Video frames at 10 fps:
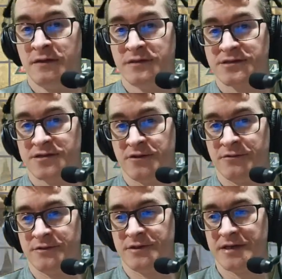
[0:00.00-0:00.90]
So,
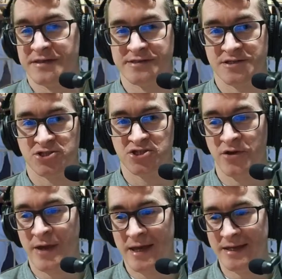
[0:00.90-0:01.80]
yes,
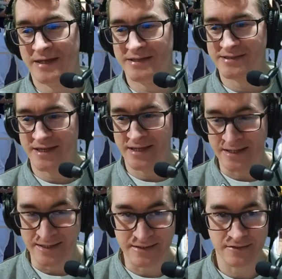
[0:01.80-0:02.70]
Shohei is
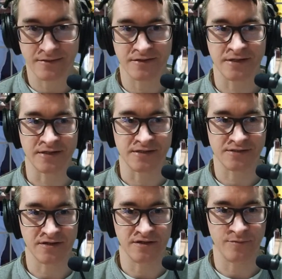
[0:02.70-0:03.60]
in, and it's
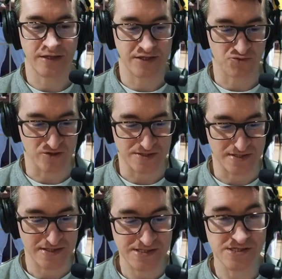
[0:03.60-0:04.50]
going to be
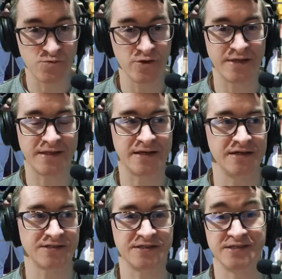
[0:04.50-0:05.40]
interesting. This is what he did
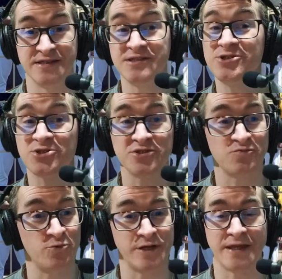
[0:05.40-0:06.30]
last season. This is
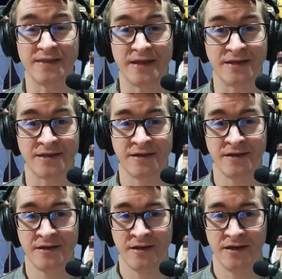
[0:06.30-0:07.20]
just what he did
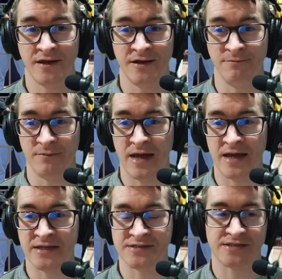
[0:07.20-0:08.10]

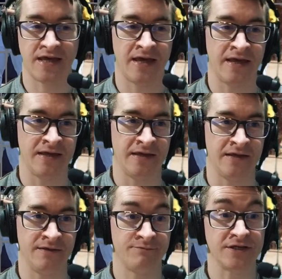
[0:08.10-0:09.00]
as
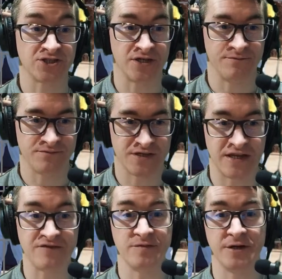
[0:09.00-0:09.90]
a pitcher. So
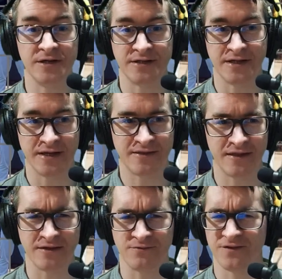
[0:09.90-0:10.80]
never mind the
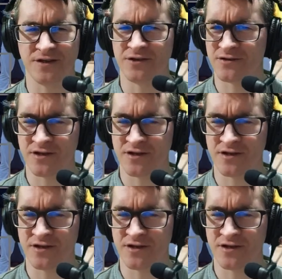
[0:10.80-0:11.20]
hitting 30-odd